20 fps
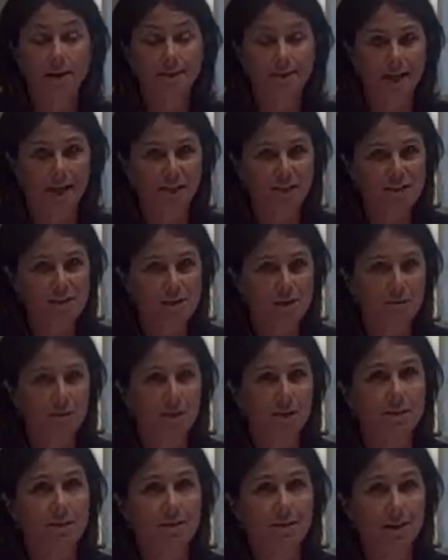It's actually going
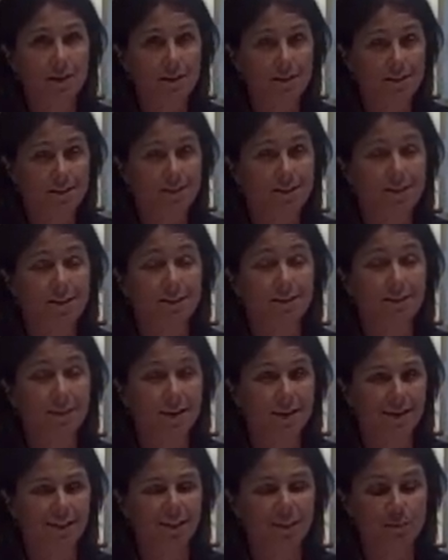to be a delicious
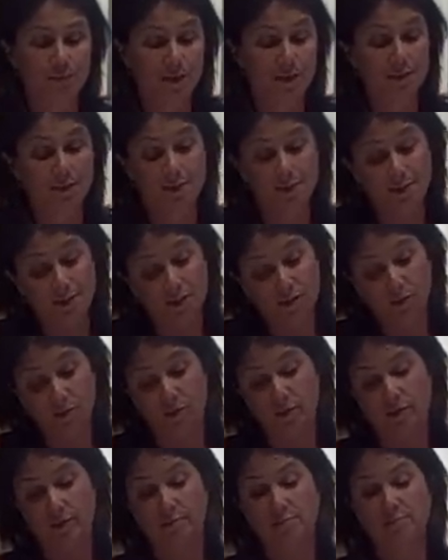lunch because these are
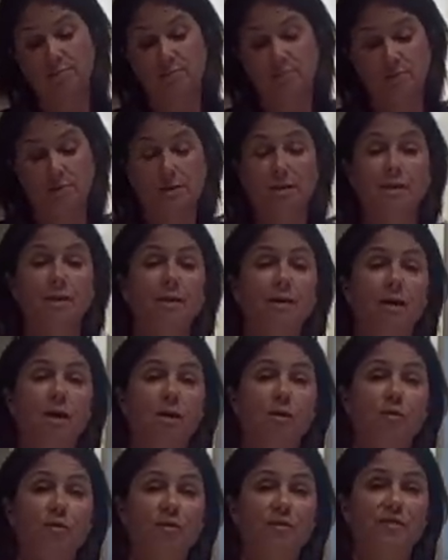going
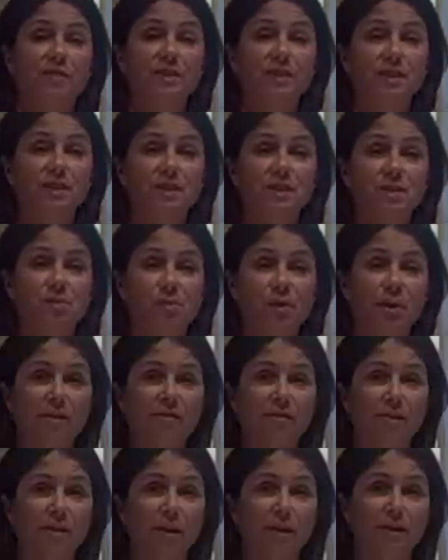over to Physician's
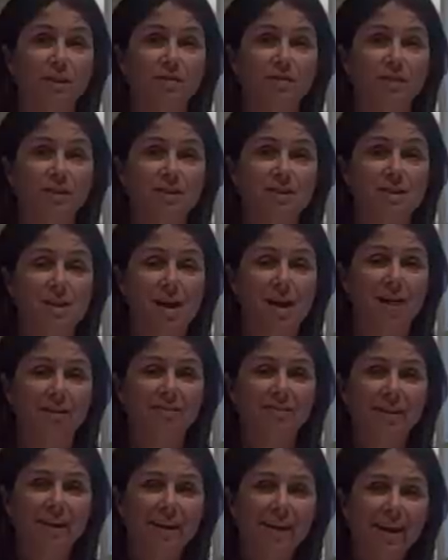Way for lunch for the
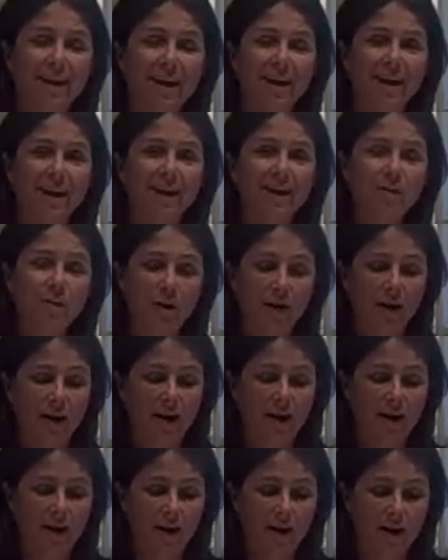staff.
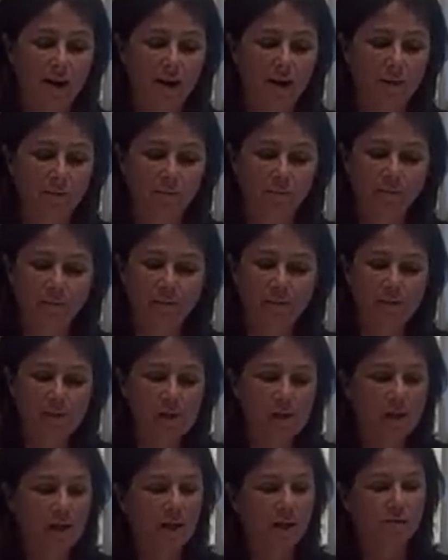Anyway,
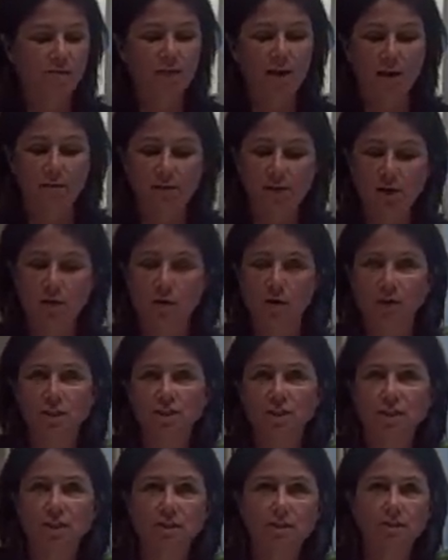if you have any
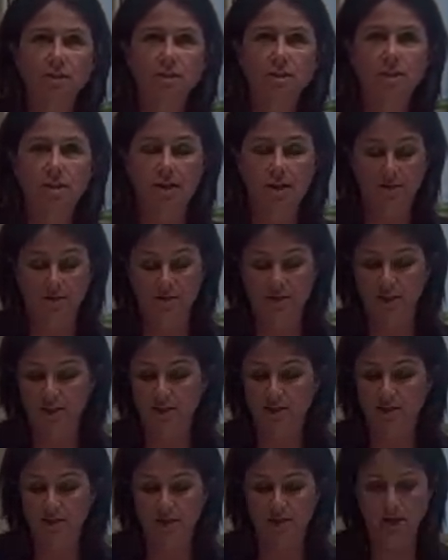questions,
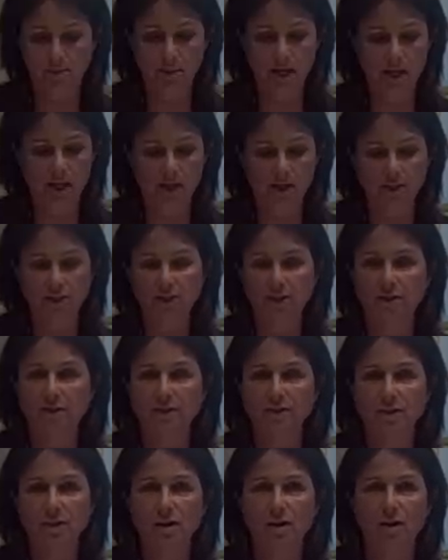just email us or
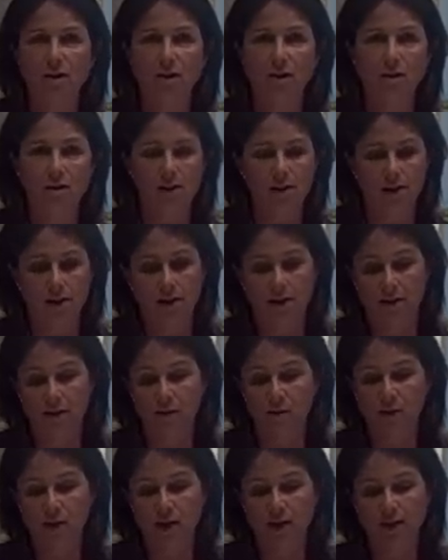give us a call.
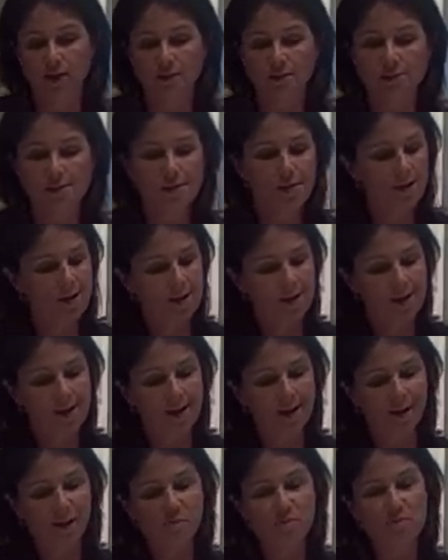Otherwise,
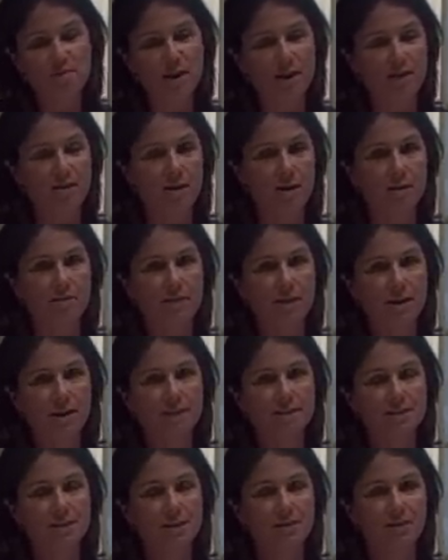I hope you make crab
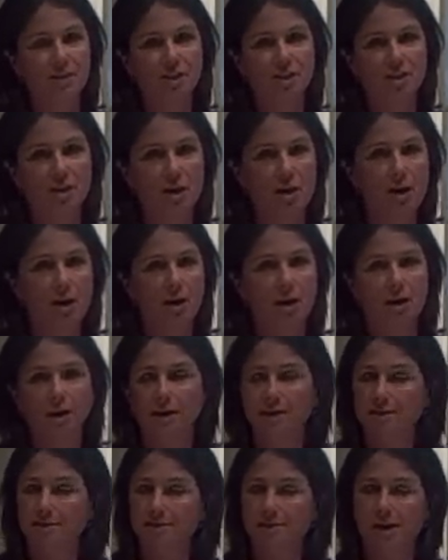cakes. Give it a
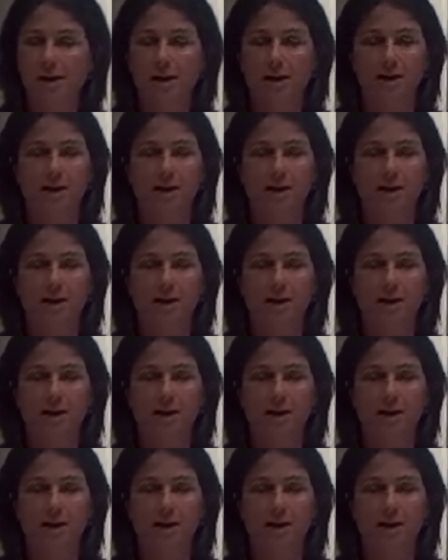try. It's